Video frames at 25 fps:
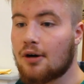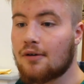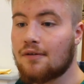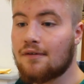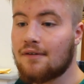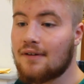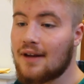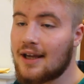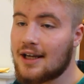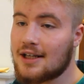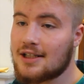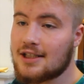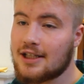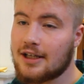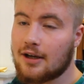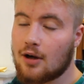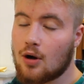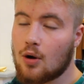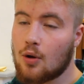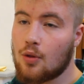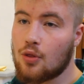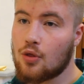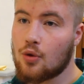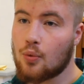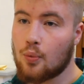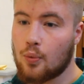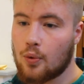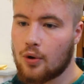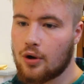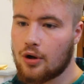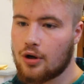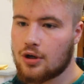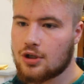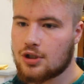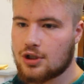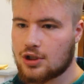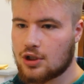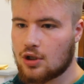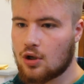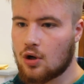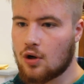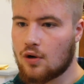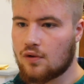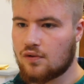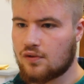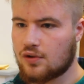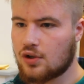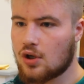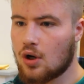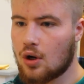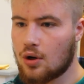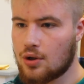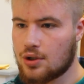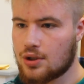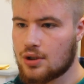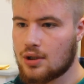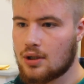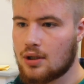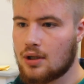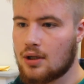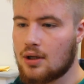reflecting on the words of God,